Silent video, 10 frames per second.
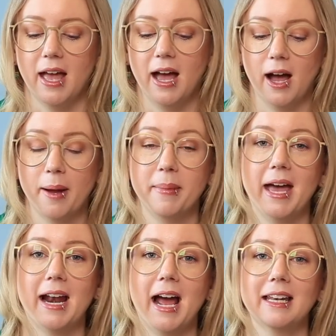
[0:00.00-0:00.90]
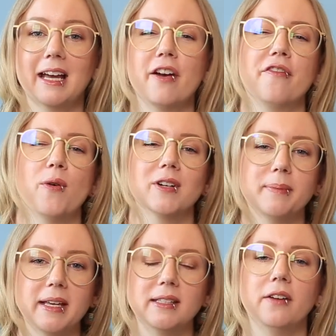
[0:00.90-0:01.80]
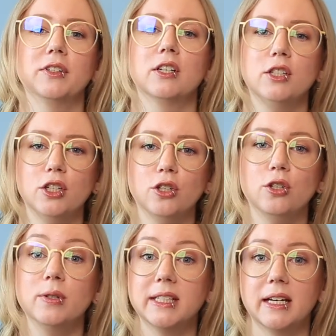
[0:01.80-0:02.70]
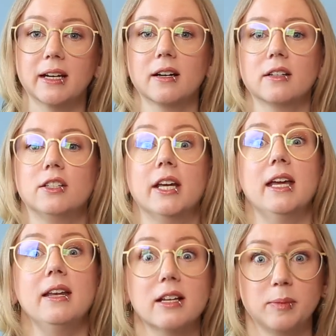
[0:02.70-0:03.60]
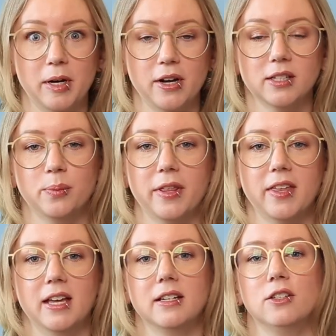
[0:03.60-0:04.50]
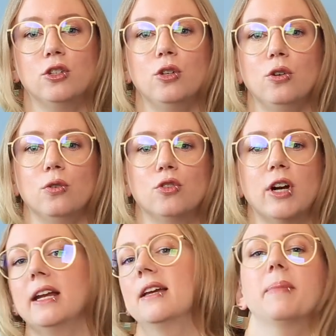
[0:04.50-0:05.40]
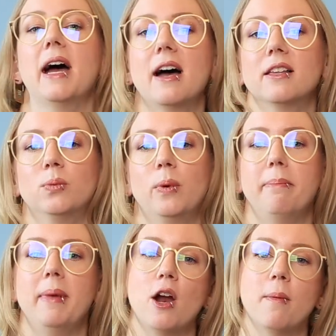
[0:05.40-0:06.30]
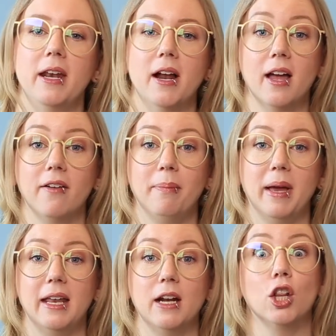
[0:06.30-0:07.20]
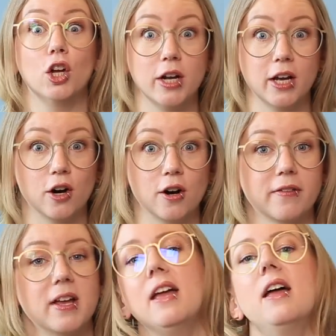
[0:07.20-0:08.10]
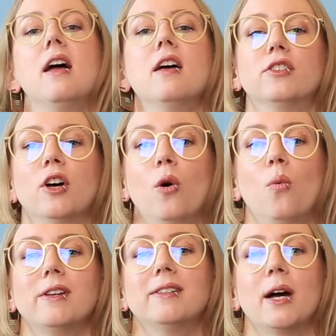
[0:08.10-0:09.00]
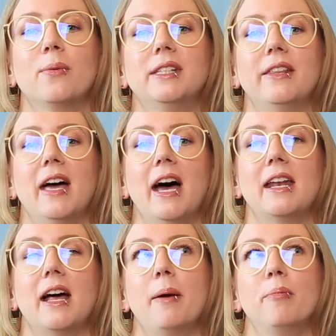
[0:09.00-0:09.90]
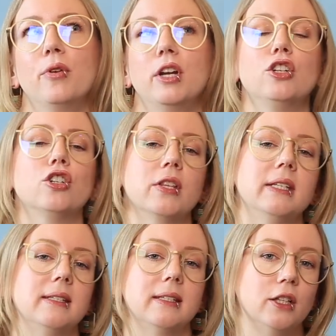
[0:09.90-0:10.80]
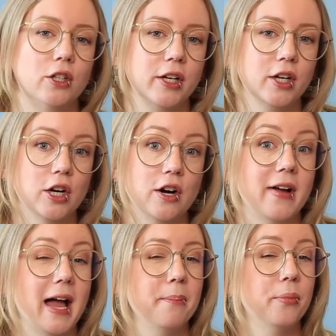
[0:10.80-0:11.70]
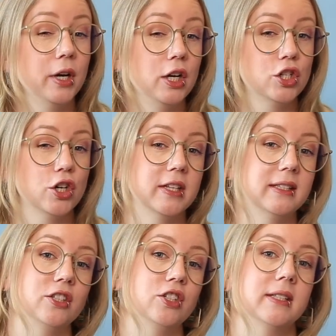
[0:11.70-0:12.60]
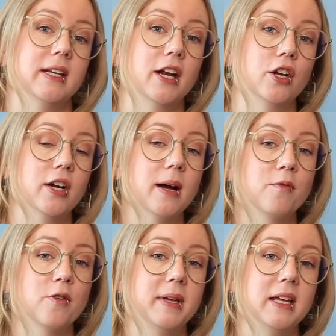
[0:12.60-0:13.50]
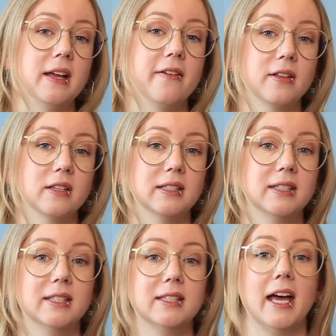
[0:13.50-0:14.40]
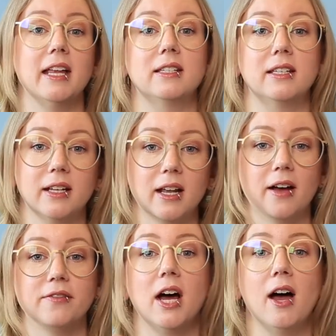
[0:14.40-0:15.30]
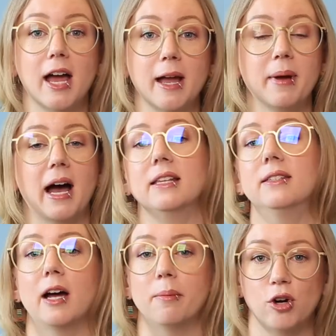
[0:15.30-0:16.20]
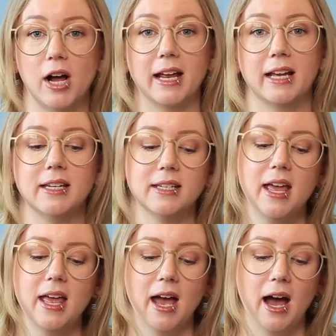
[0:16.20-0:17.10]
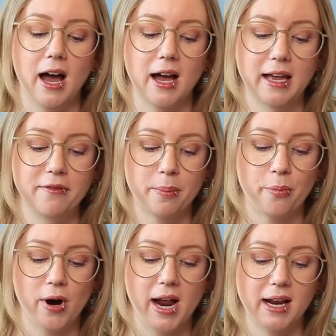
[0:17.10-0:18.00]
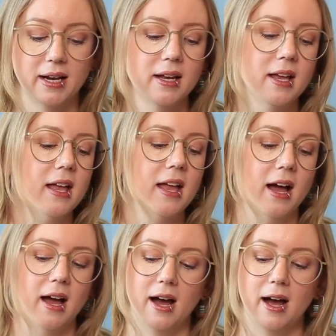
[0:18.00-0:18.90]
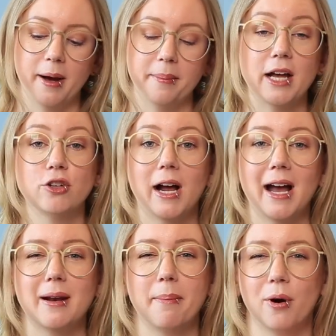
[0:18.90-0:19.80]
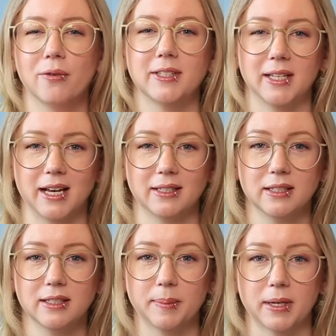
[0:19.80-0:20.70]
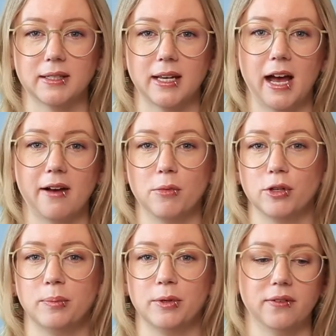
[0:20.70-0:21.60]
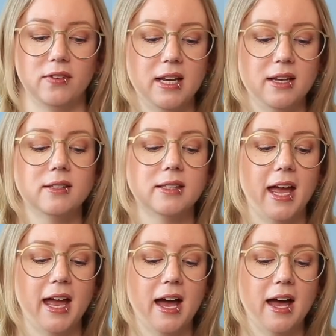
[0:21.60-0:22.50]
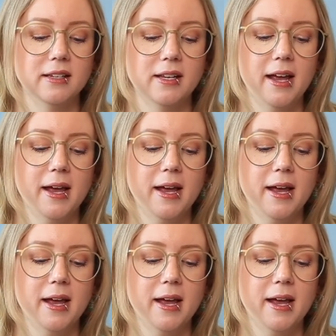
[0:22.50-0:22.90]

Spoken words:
And I had to kind of force myself to continue using it to get experience with it, to try to get past what may or may not have been a learning curve. So once I was in that, I'm pretty sure this isn't a learning curve. I'm pretty sure this is just not a good cup for me. Set of time, I stopped trying it, gave it a break. I tried both sizes because I have multiples of these, and